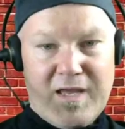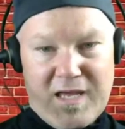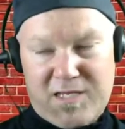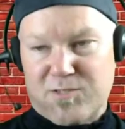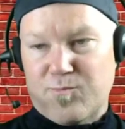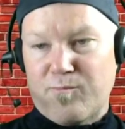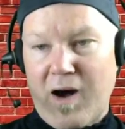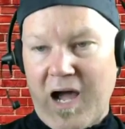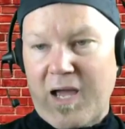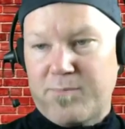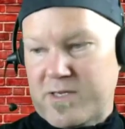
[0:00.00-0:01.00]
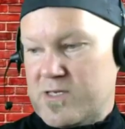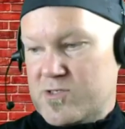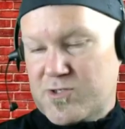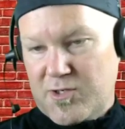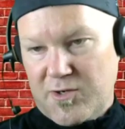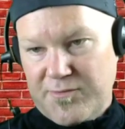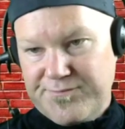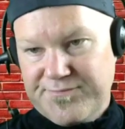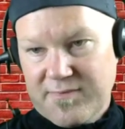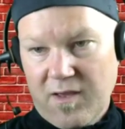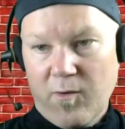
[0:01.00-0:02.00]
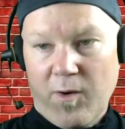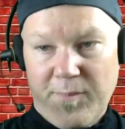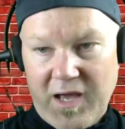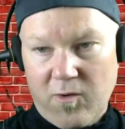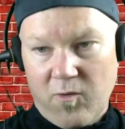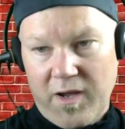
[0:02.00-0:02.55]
is my piece too. Oh, and by the